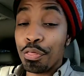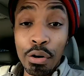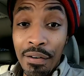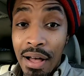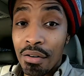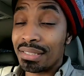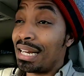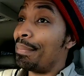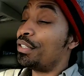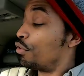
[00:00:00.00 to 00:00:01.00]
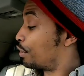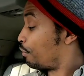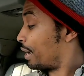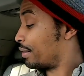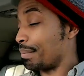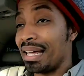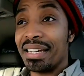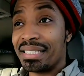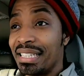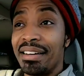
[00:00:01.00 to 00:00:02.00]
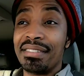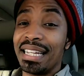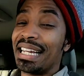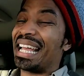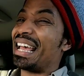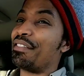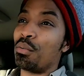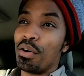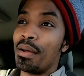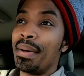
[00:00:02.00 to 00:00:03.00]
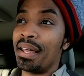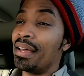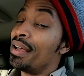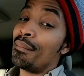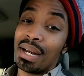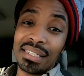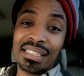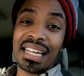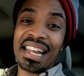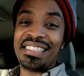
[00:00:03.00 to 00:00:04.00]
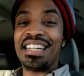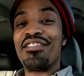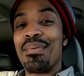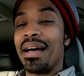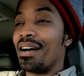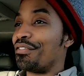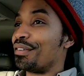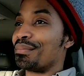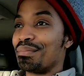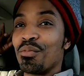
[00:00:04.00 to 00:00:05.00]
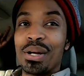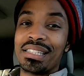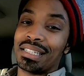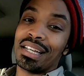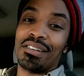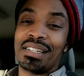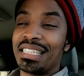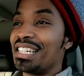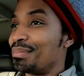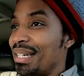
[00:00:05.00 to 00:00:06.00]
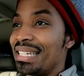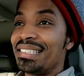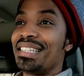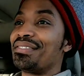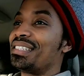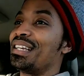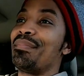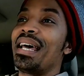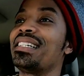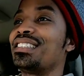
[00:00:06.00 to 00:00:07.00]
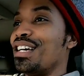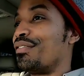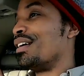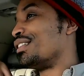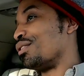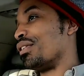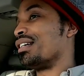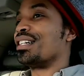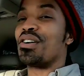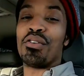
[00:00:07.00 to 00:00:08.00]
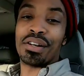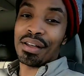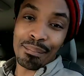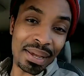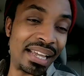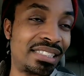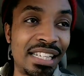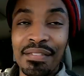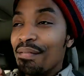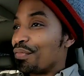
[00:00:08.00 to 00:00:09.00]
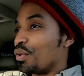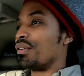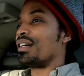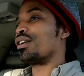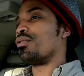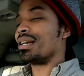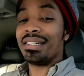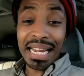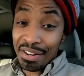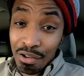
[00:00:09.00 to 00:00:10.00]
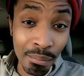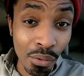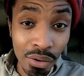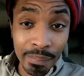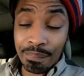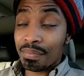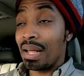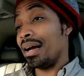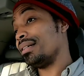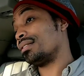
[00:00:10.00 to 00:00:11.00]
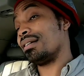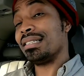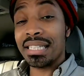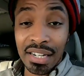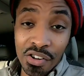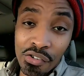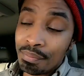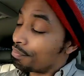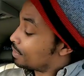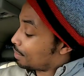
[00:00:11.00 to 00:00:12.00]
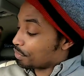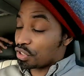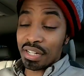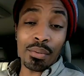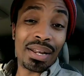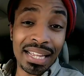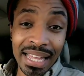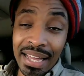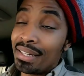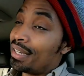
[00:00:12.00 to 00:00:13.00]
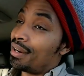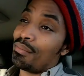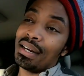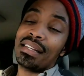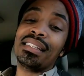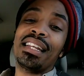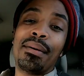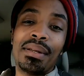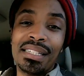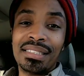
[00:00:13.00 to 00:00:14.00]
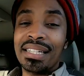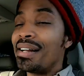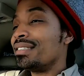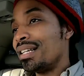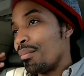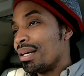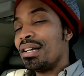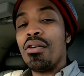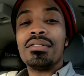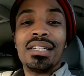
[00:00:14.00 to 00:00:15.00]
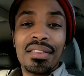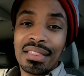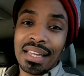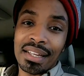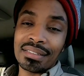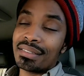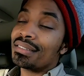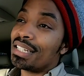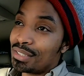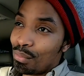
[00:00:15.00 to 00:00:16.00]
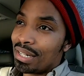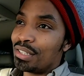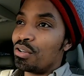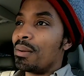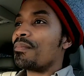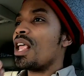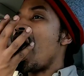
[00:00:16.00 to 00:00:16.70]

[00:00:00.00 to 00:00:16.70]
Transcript: thrift hauls and I've been doing great by listing everything, ain't having to worry about it. But I still got a death pile from weeks ago because I just been letting stuff sit, buying stuff, throwing it in the corner, buying stuff, throwing it in the corner. Not no more. All right, so let's get home. I'm gonna show y'all what I got. And right after that, I'm gonna list it and we can go on to other things. That's the way to do it.